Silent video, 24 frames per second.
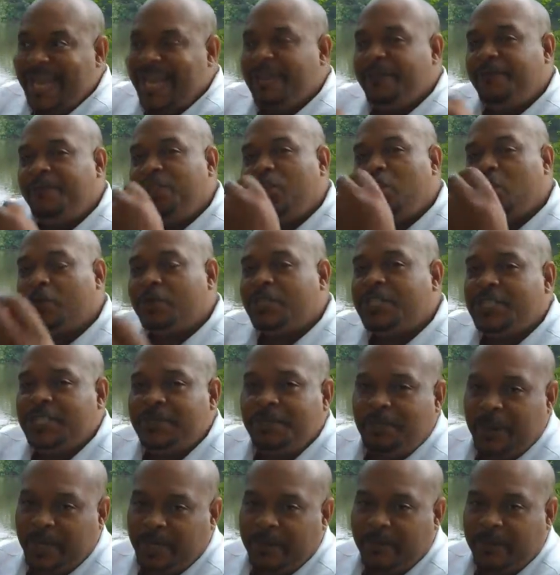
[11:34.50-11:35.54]
If your
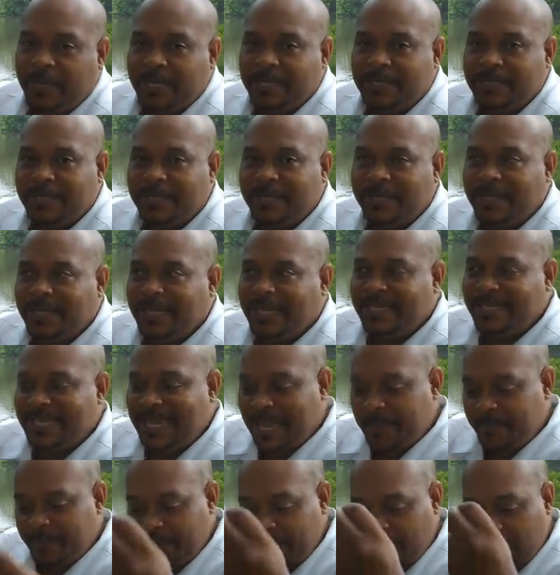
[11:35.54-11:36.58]
spirit is
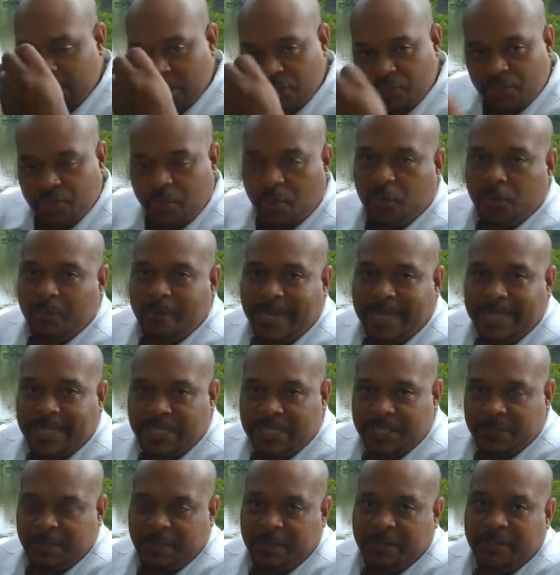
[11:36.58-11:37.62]
not being controlled by the
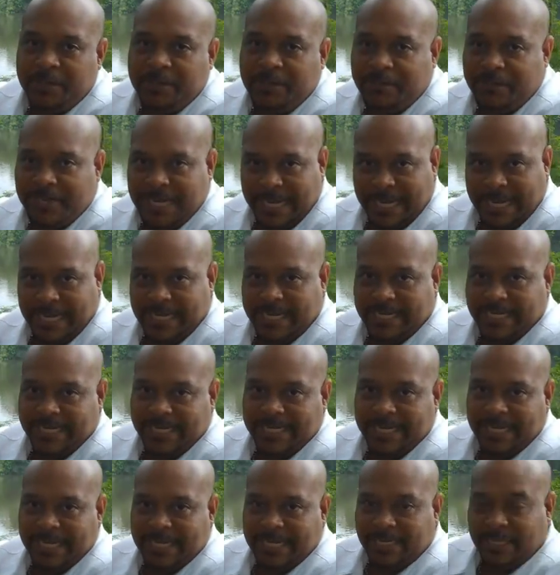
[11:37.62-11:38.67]
Spirit of God,
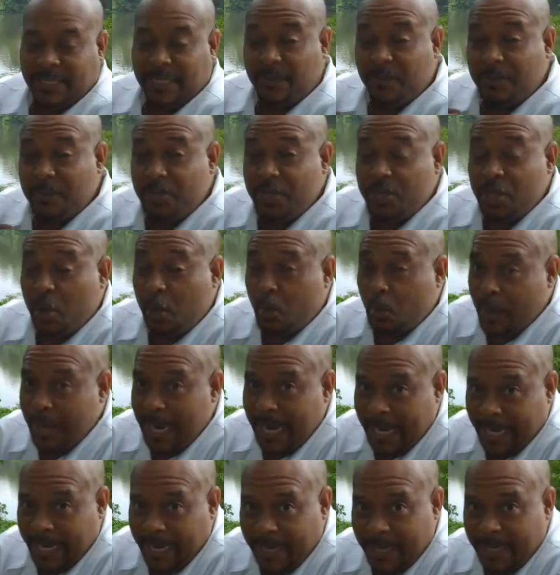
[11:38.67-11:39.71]
there is no
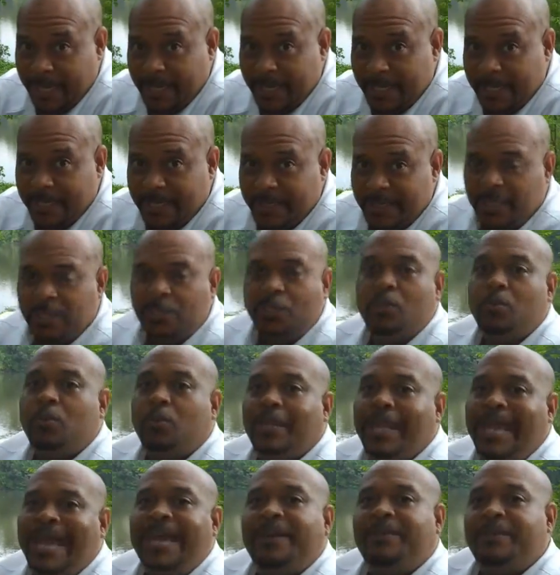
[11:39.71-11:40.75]
way that you
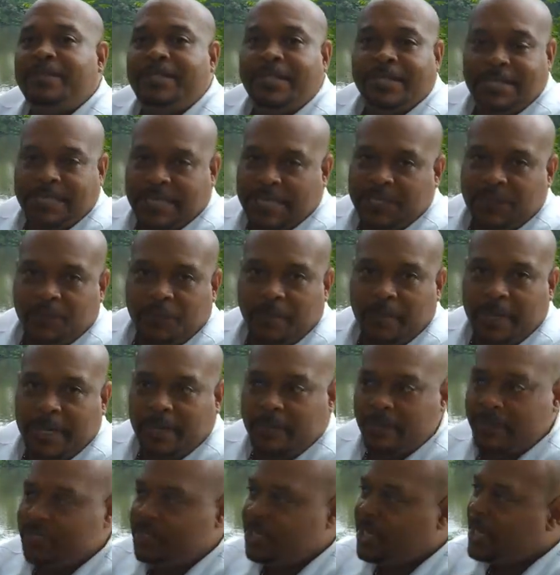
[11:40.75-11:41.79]
will have a successful
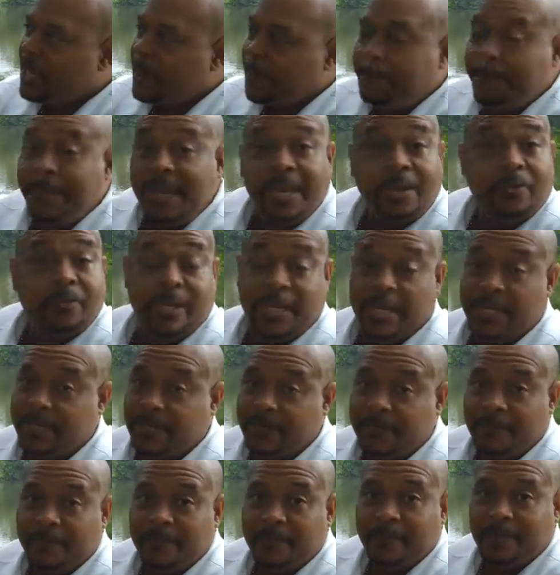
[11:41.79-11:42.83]
marriage. Period.
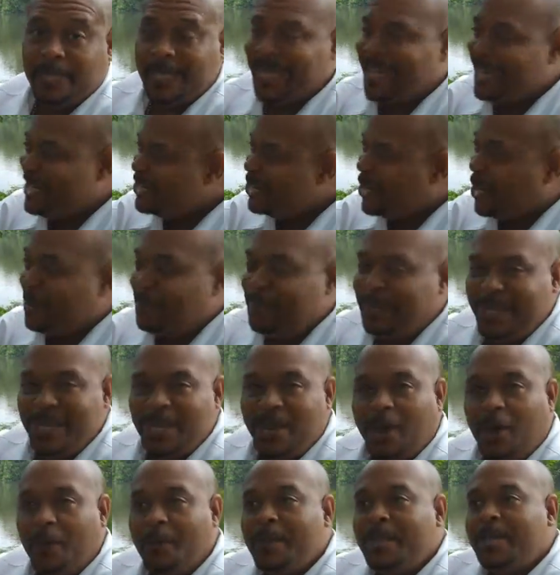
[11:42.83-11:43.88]
End all be
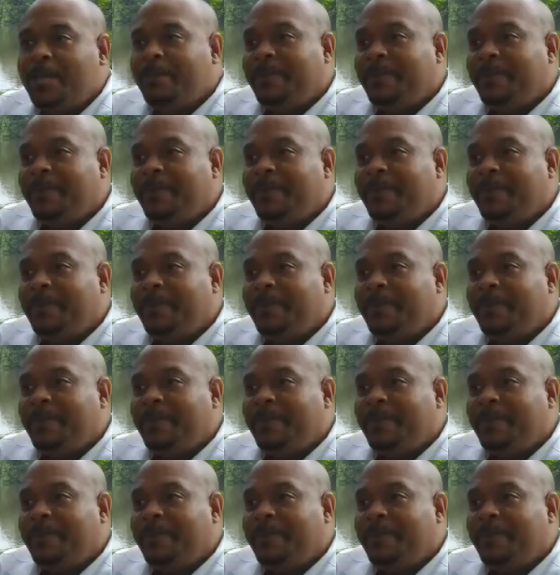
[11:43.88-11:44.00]
all.